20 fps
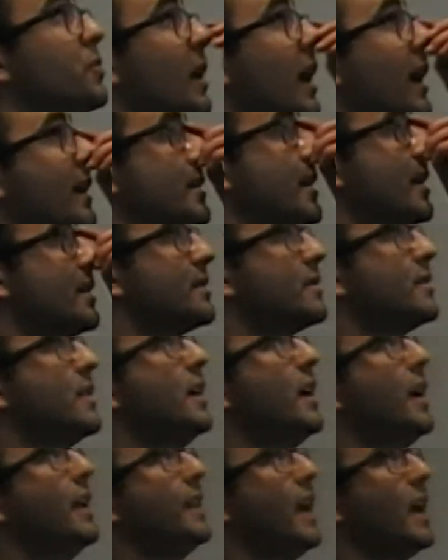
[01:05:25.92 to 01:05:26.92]
access
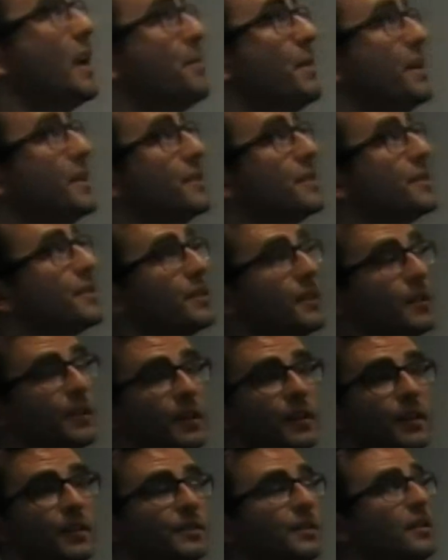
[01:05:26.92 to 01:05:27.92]
a database
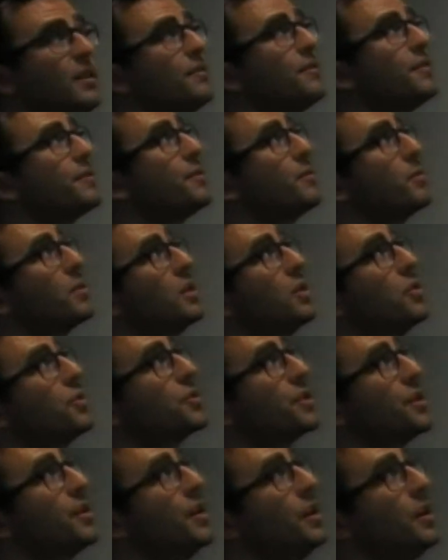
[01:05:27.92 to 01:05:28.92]
server from
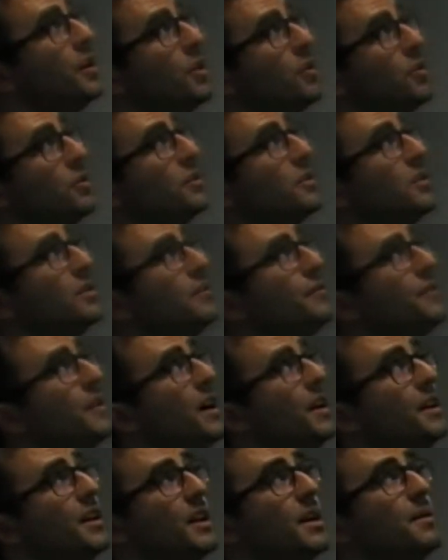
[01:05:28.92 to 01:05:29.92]
Clojure, you need to
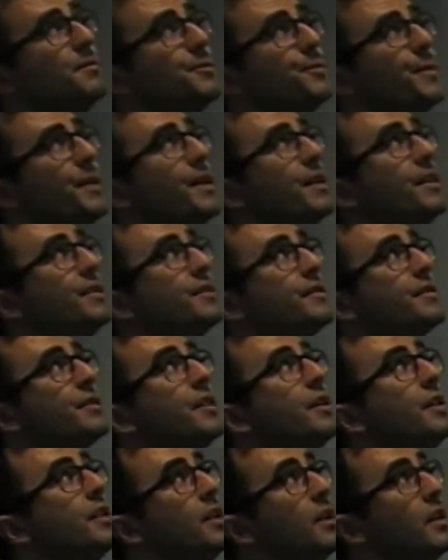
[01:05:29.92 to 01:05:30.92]
define a namespace,
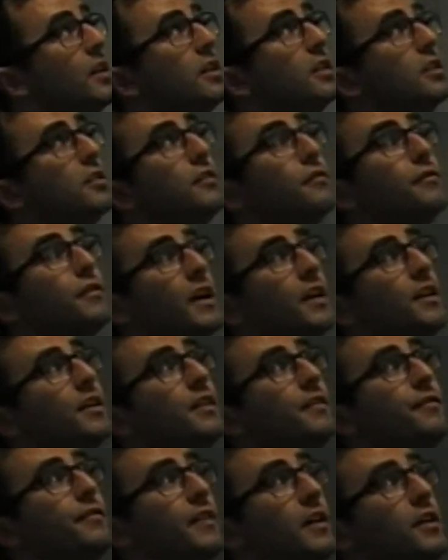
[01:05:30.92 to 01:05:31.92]
and you define
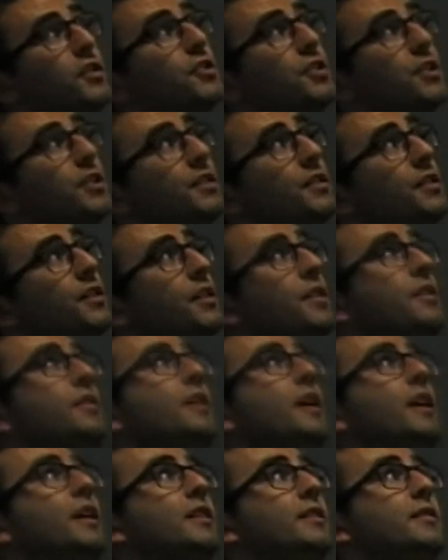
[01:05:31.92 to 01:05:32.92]
a function
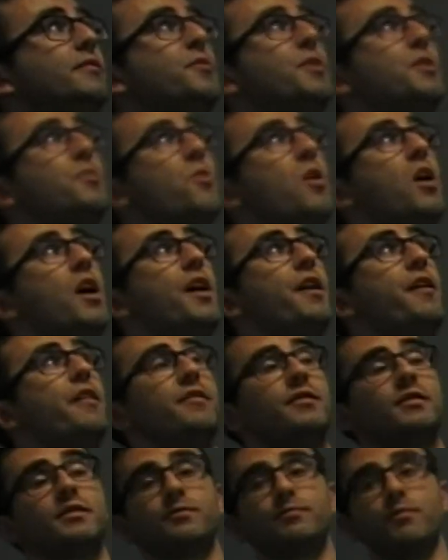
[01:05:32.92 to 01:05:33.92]
that
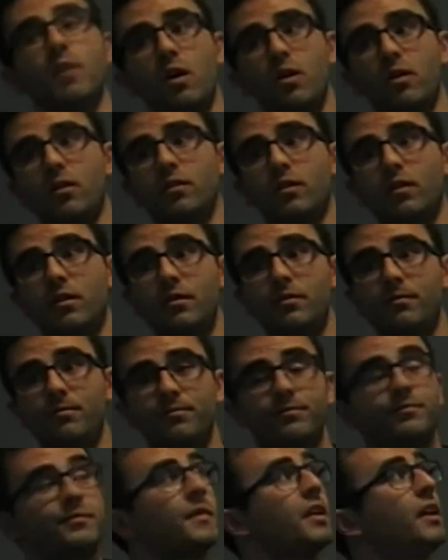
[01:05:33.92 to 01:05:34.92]
requires Mongo,
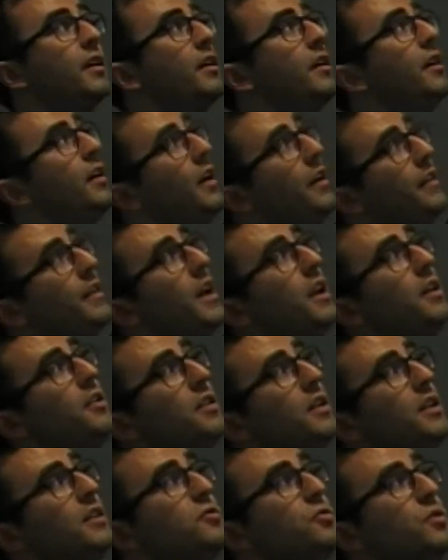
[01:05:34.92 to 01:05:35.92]
and then you
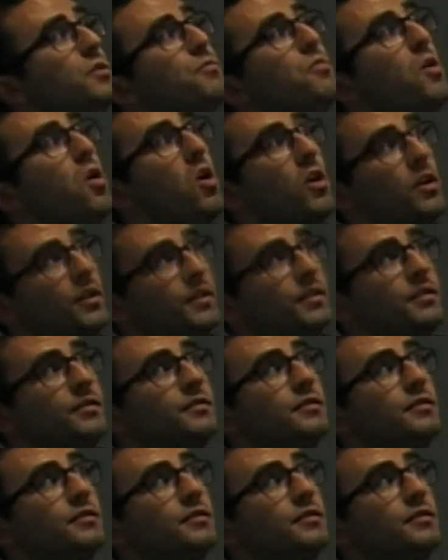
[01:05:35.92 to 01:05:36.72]
need to import